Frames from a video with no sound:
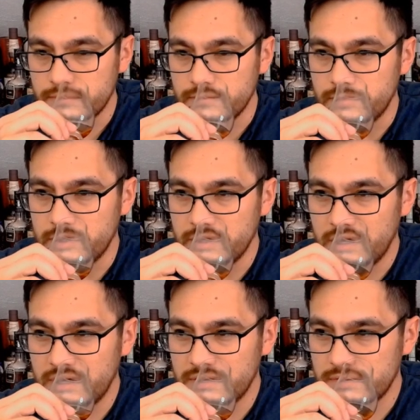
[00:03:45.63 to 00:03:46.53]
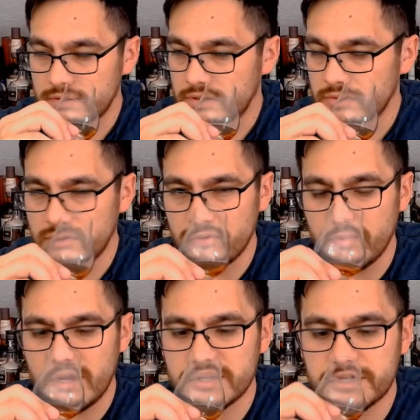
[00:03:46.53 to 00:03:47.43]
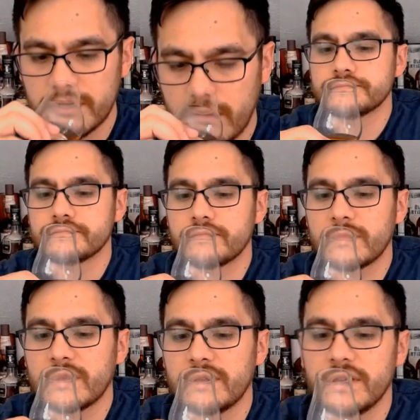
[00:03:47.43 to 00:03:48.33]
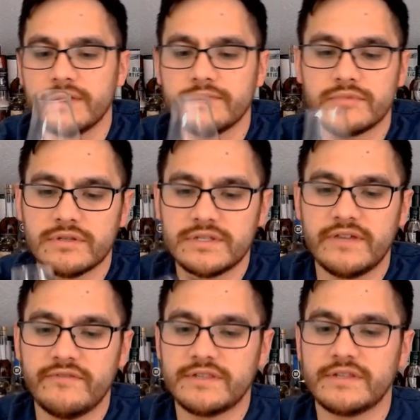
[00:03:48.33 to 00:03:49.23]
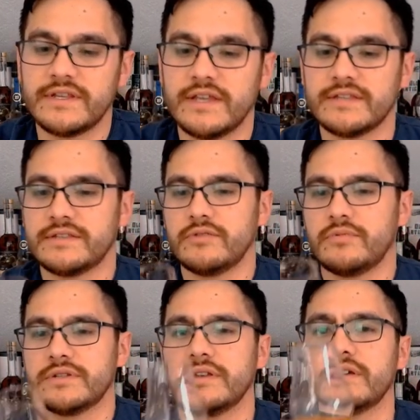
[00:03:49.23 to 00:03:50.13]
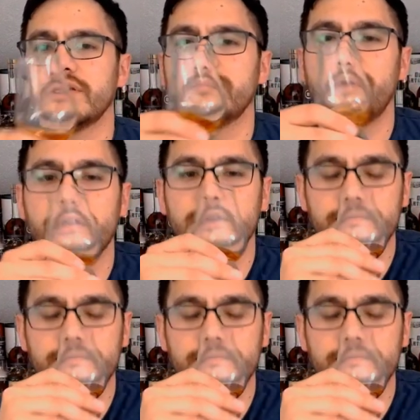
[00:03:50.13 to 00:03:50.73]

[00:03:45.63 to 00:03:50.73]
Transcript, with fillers: but not too, too much. Yeah, so let's give this a taste. Let's see what it's like on the palate.